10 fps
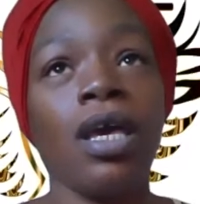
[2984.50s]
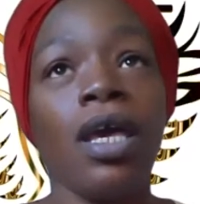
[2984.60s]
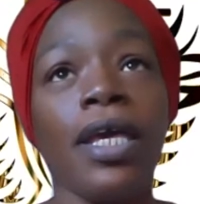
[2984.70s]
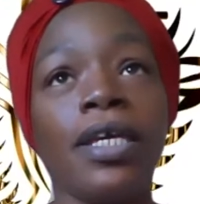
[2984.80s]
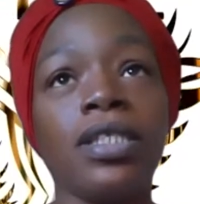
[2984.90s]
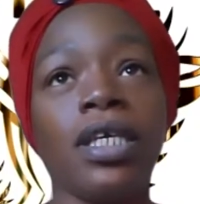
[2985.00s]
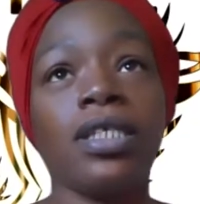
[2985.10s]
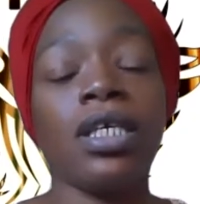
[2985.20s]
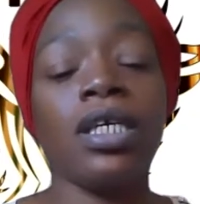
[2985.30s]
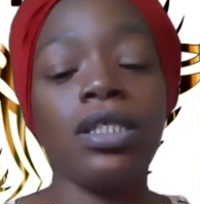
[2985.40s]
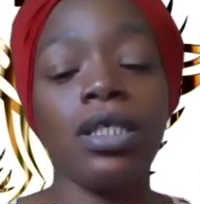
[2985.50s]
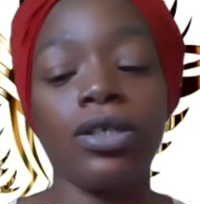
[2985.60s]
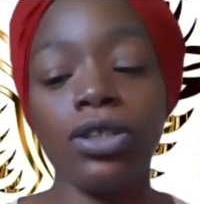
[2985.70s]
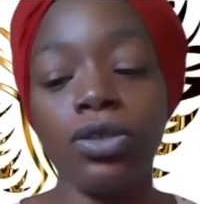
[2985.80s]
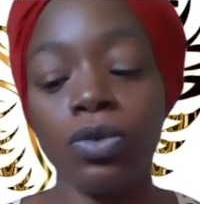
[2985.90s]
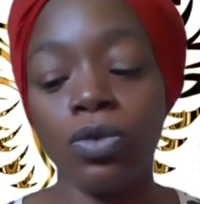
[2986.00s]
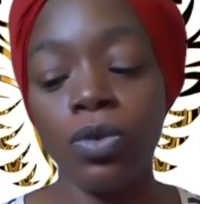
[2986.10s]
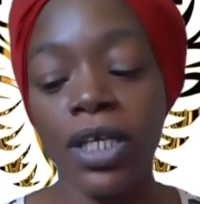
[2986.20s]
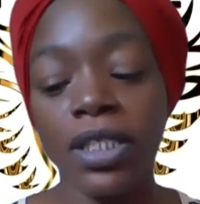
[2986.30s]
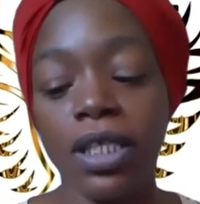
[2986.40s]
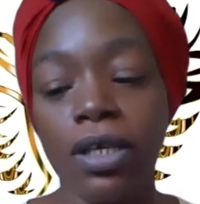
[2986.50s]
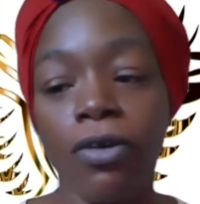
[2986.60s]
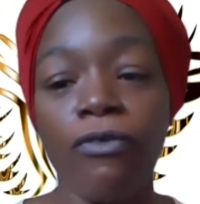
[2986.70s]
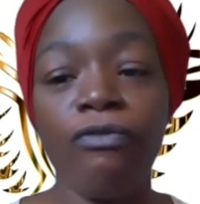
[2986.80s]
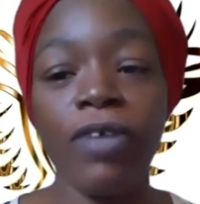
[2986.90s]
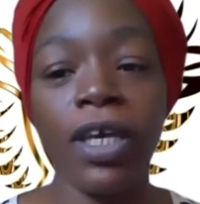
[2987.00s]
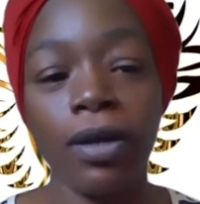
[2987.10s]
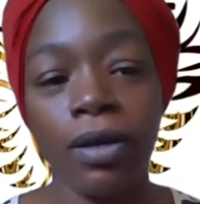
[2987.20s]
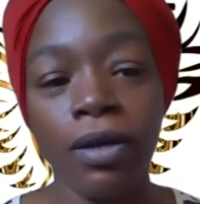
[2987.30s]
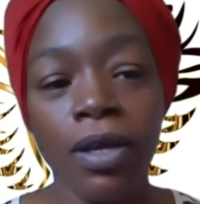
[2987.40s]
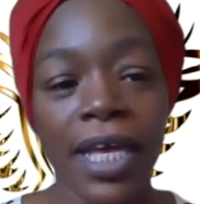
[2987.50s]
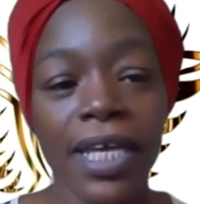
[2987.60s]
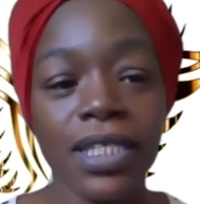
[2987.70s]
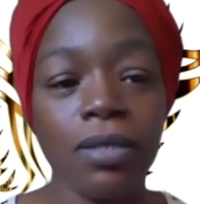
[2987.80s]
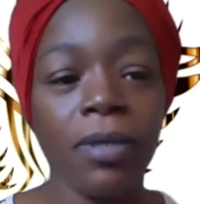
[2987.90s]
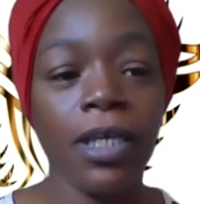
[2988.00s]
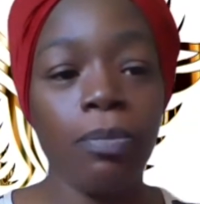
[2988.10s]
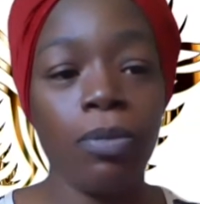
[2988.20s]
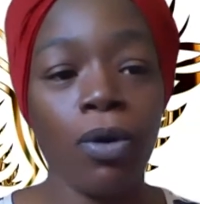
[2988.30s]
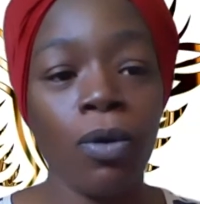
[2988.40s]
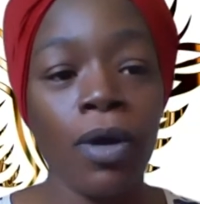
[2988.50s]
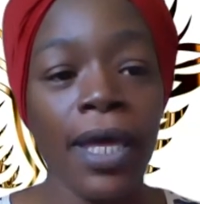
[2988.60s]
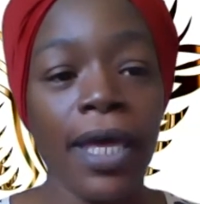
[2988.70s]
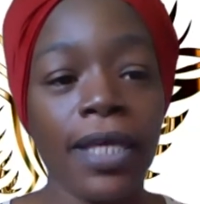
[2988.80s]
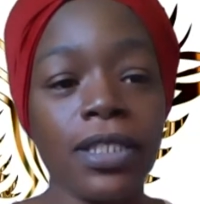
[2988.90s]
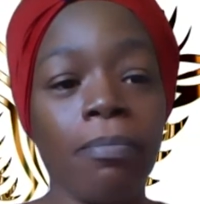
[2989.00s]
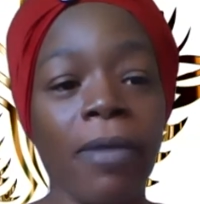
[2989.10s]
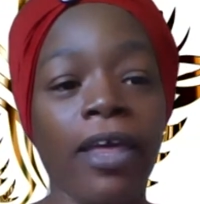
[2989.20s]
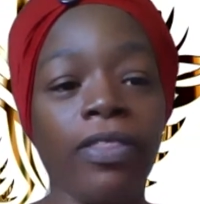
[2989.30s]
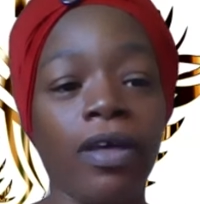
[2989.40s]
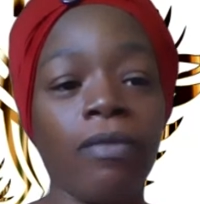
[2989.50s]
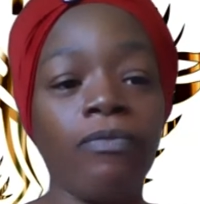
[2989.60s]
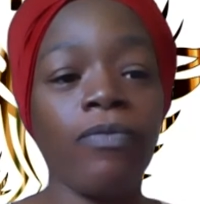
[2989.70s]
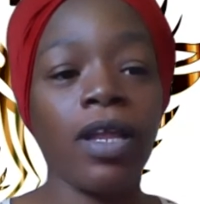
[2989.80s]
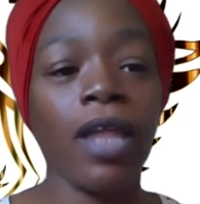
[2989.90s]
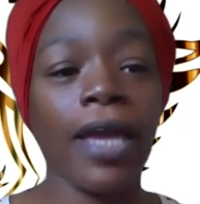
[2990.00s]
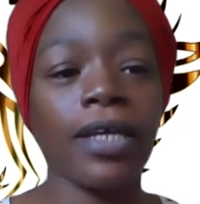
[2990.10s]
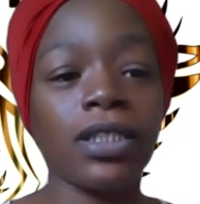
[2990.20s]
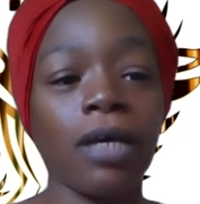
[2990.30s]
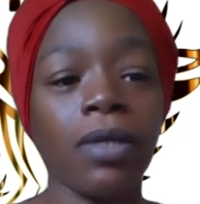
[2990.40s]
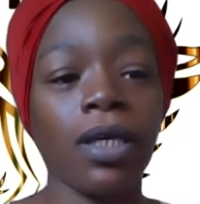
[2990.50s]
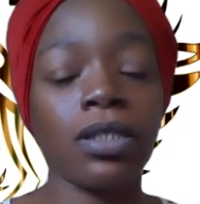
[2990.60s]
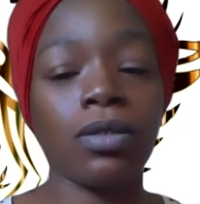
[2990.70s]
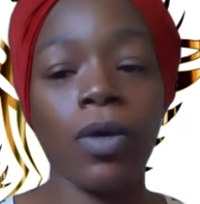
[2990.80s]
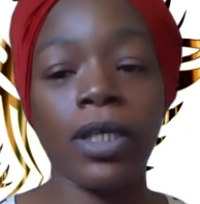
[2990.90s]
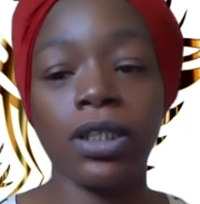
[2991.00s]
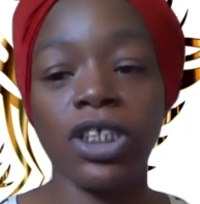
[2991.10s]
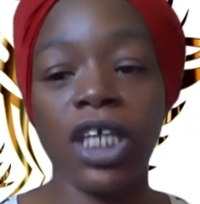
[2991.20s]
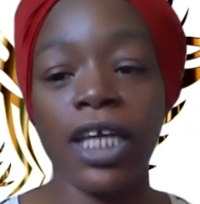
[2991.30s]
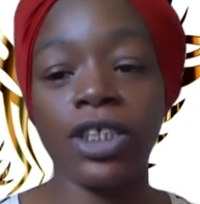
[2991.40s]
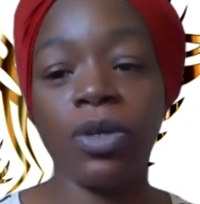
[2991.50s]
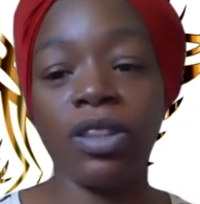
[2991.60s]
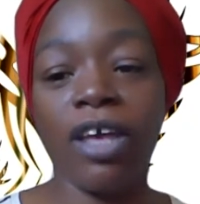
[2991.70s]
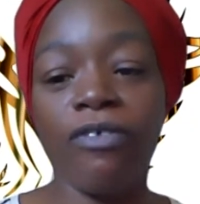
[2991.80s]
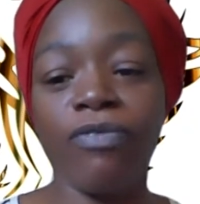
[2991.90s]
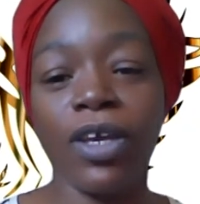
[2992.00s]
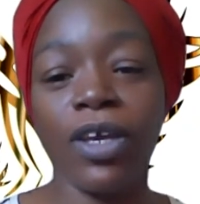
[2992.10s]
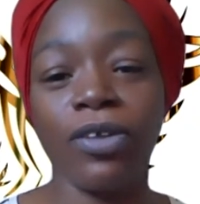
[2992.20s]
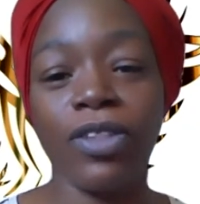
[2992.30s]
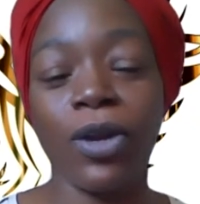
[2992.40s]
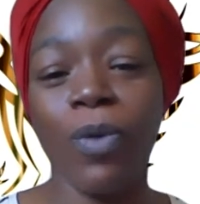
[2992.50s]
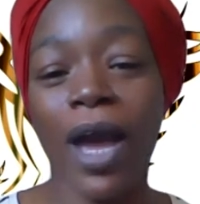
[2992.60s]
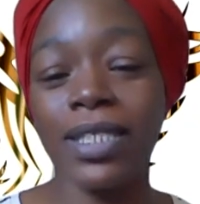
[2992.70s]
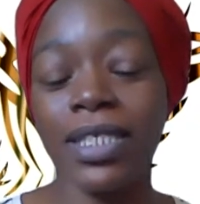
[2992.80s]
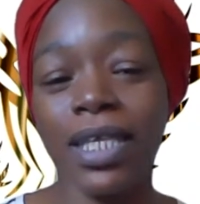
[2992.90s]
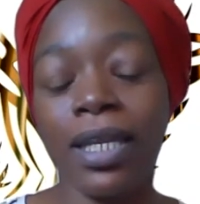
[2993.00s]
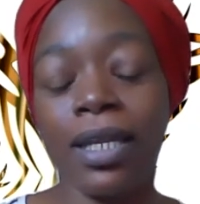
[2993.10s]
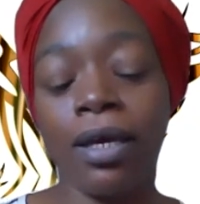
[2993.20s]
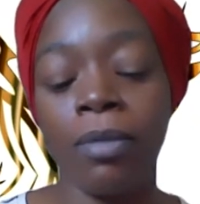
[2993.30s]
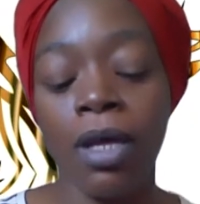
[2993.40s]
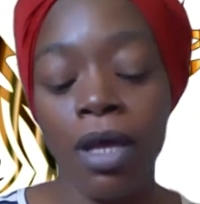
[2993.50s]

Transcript: it's easier to instill fear into people and to make them feel like something is going to change with that fear that arises in them.